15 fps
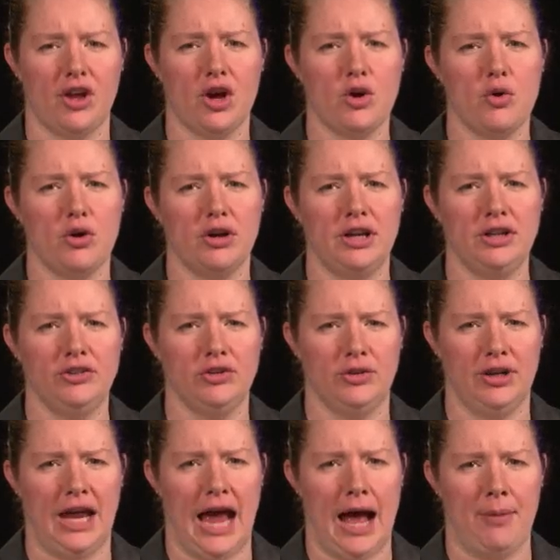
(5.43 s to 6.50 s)
according to
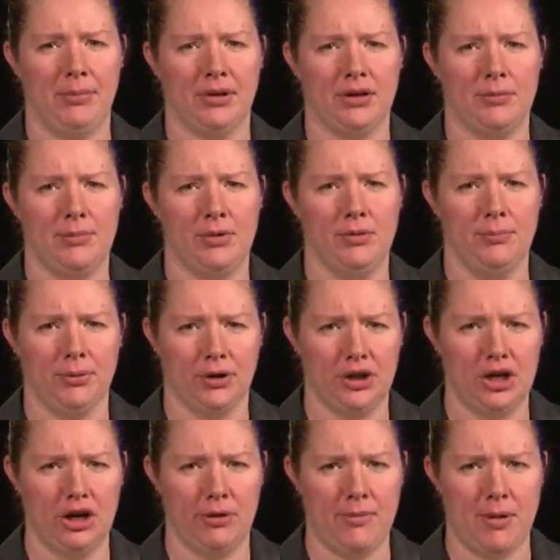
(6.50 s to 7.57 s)
an applicable
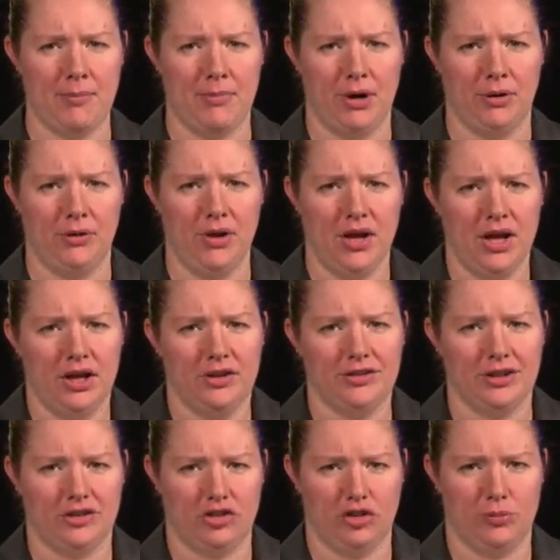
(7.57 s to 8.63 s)
procurement mode
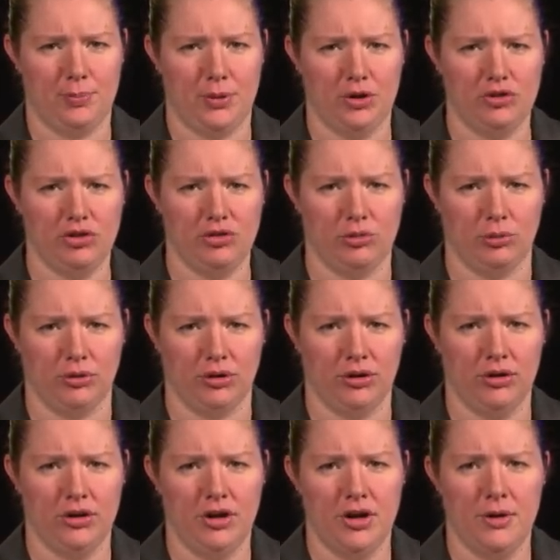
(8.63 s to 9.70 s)
such as purchase order,
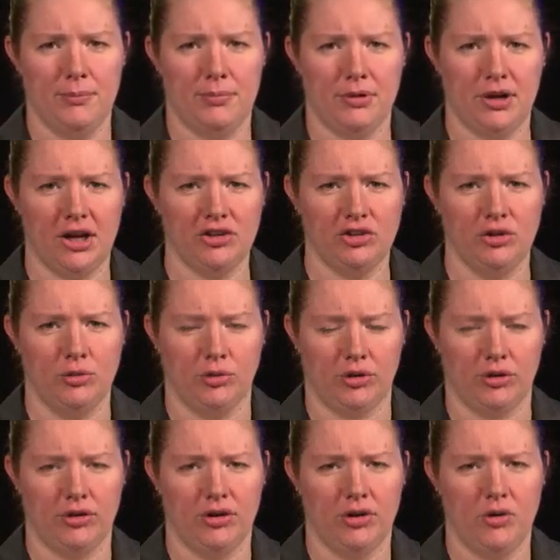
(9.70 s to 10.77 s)

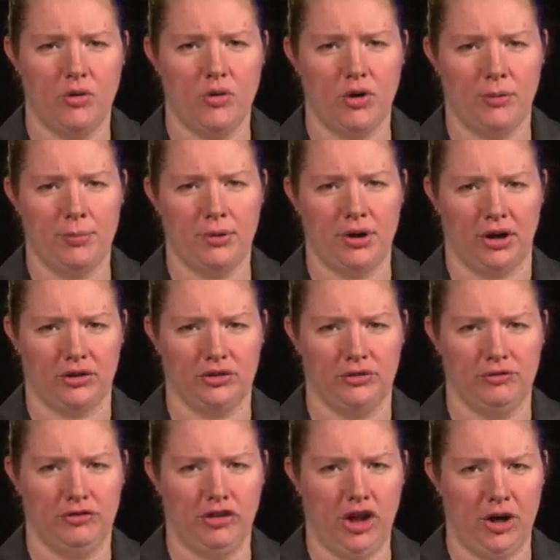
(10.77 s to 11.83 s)
or production
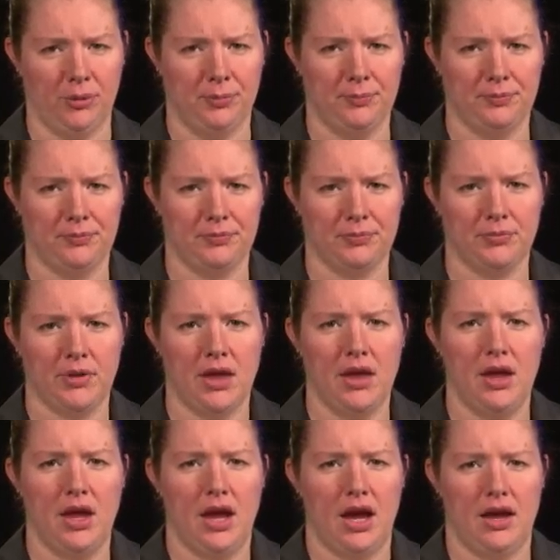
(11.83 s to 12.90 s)
flow,
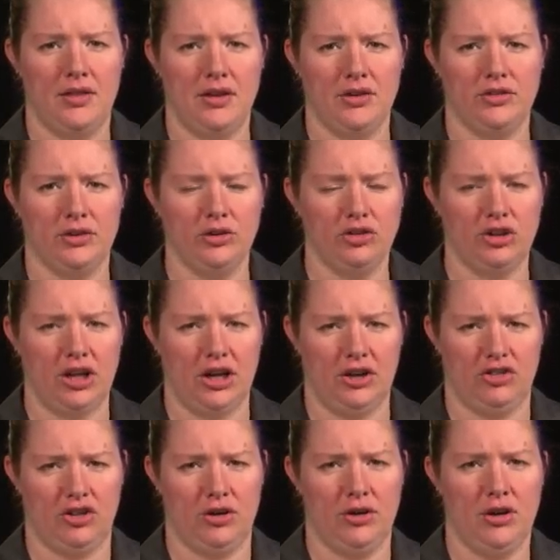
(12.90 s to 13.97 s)
and the
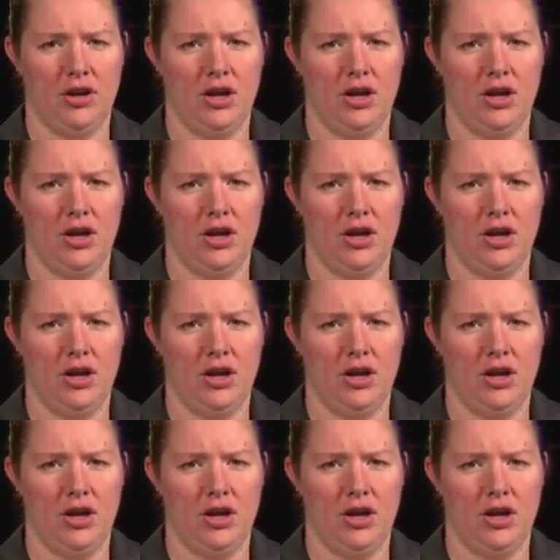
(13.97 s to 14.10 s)
associated